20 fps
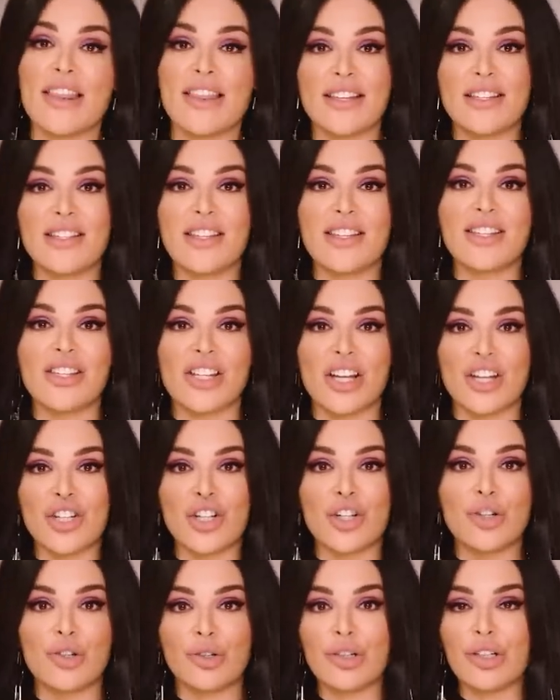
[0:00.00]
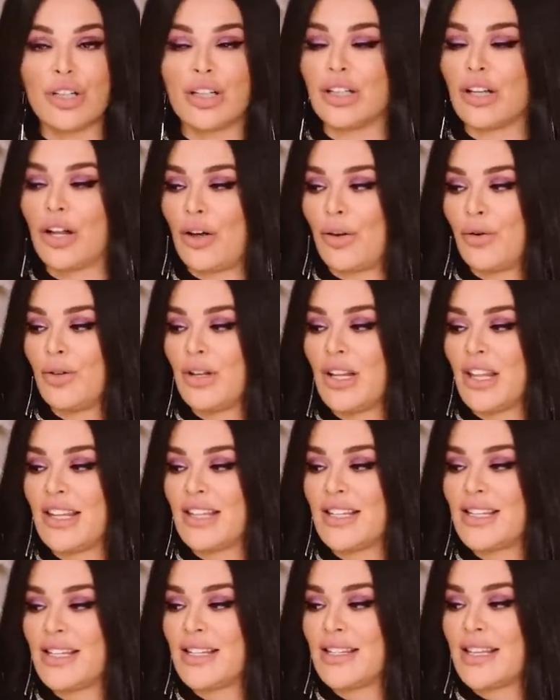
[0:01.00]
This is such a cool cologne.
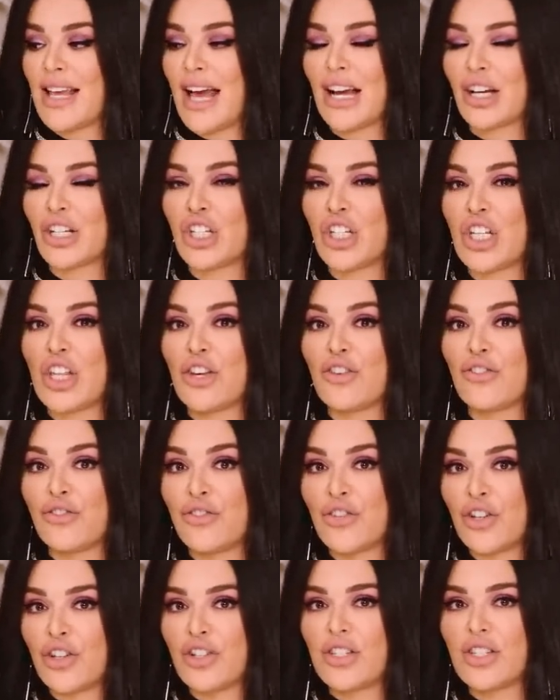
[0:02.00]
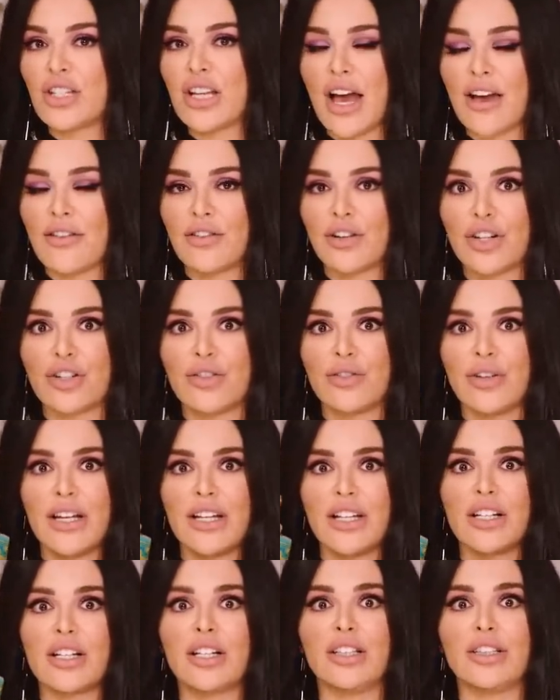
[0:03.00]
This is actually the first ever
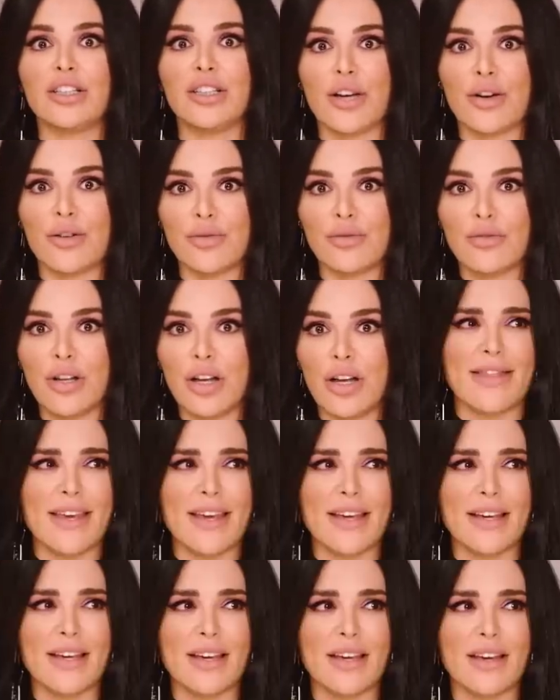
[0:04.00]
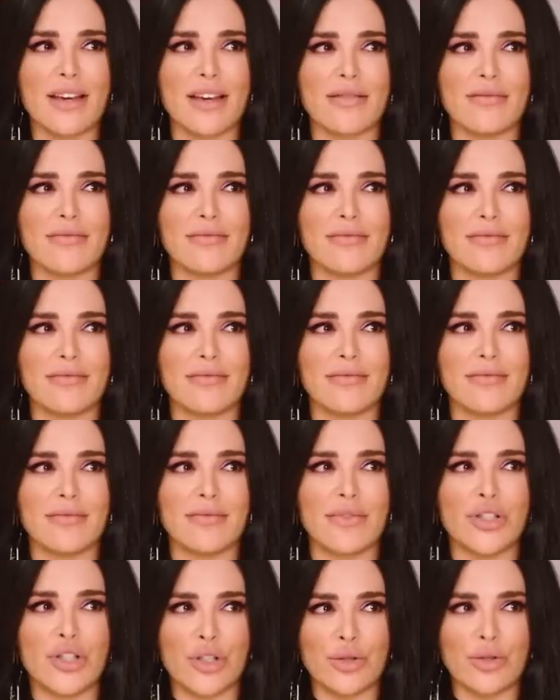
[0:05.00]
created cologne, I think
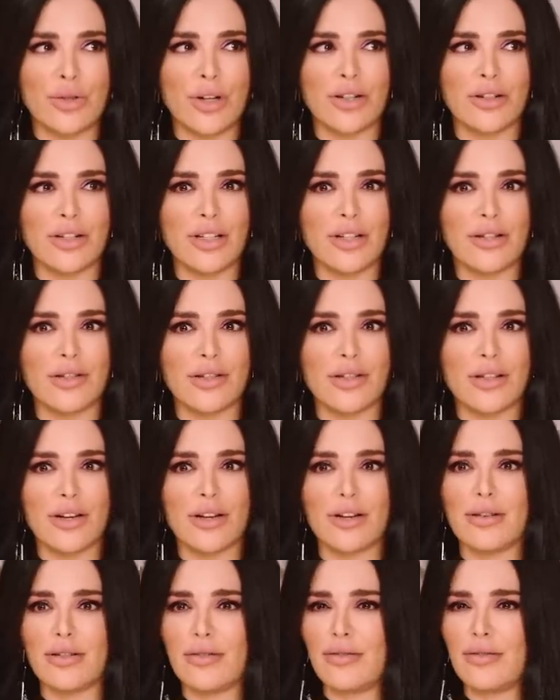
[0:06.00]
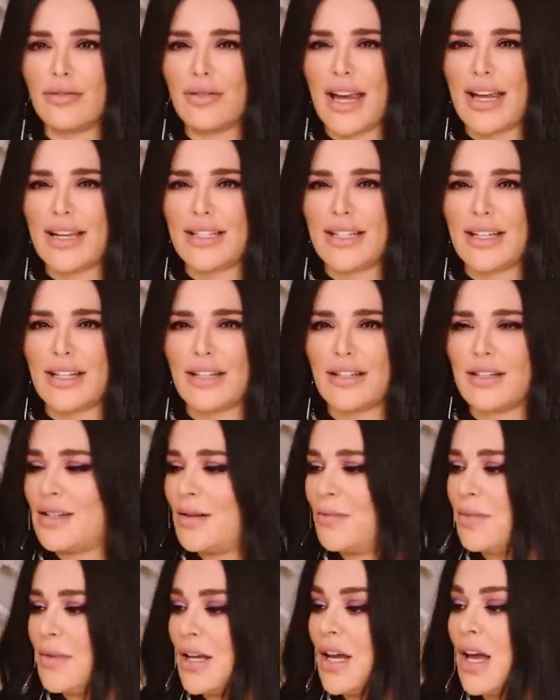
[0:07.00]
200 years ago, 18
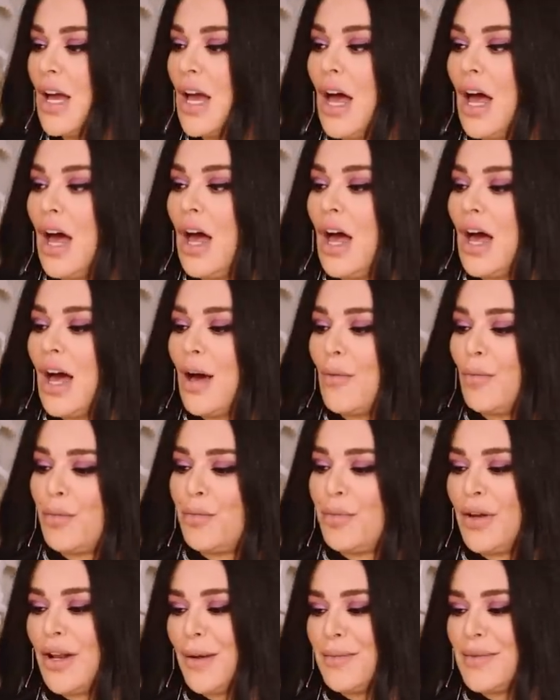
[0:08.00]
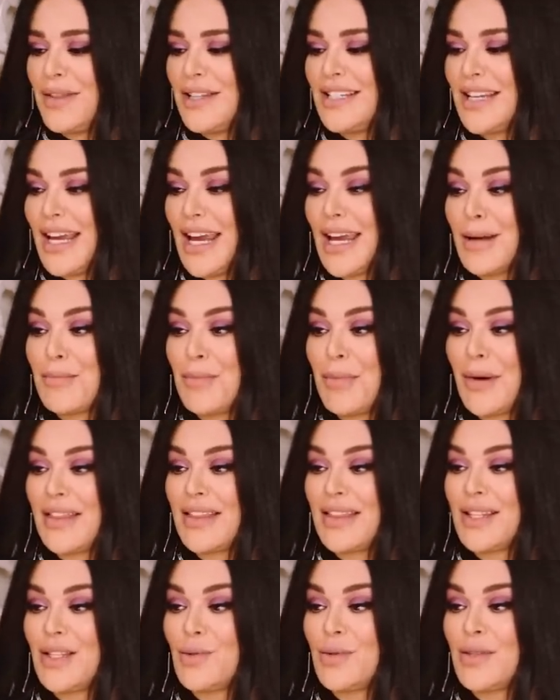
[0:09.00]
something. We'll put up the date,
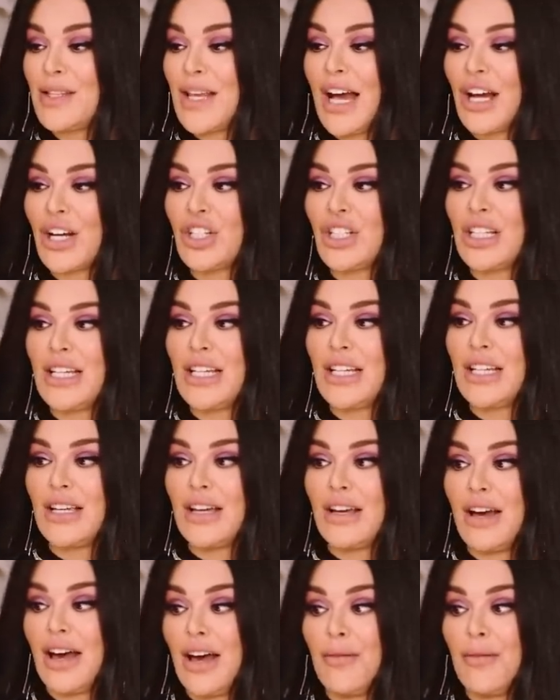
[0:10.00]
but this was actually